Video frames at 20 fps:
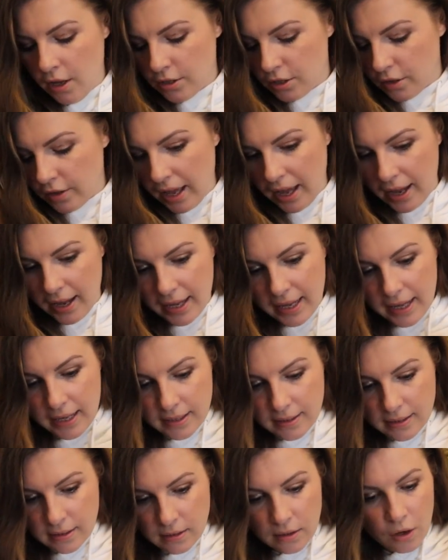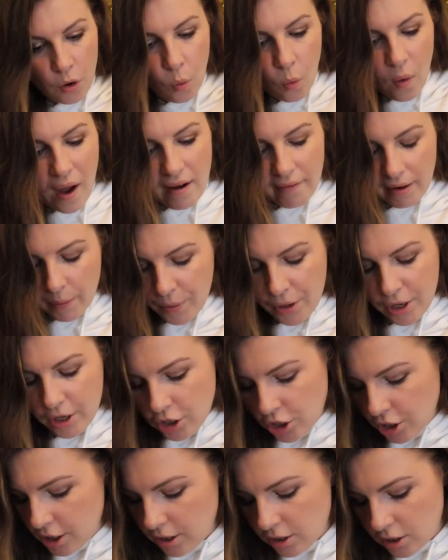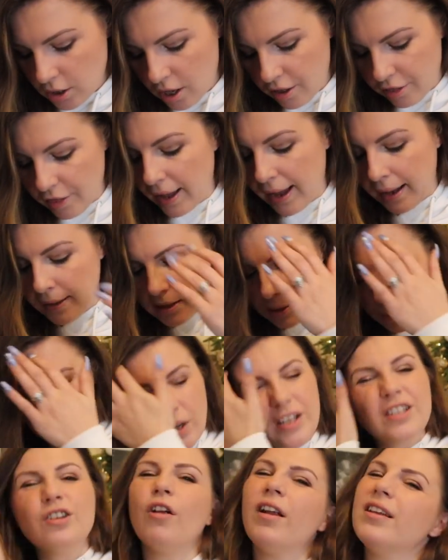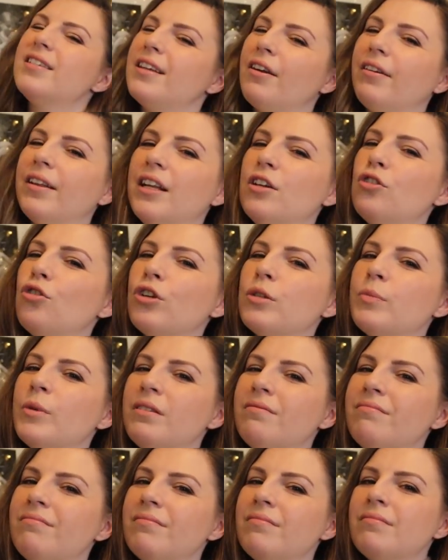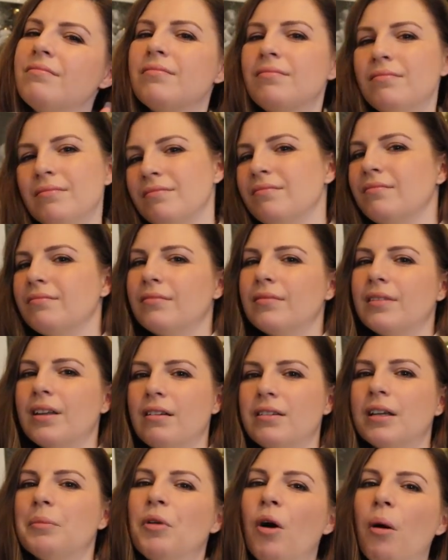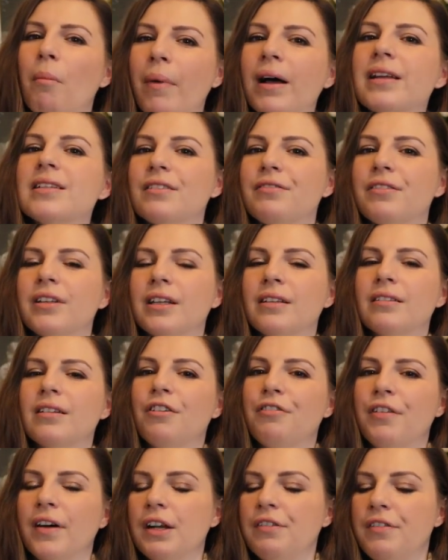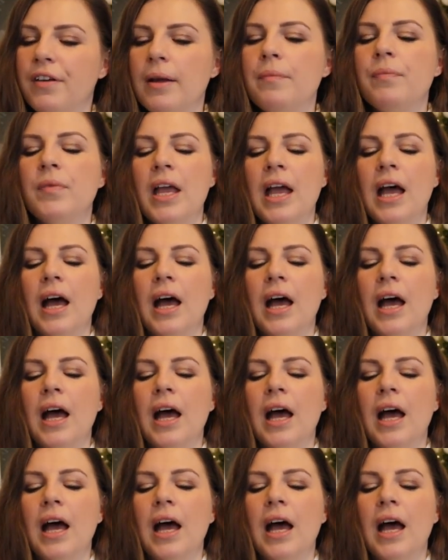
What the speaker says: So that is where I purchased that, but it's not necessarily an endorsement because I'm not massively a fan of it.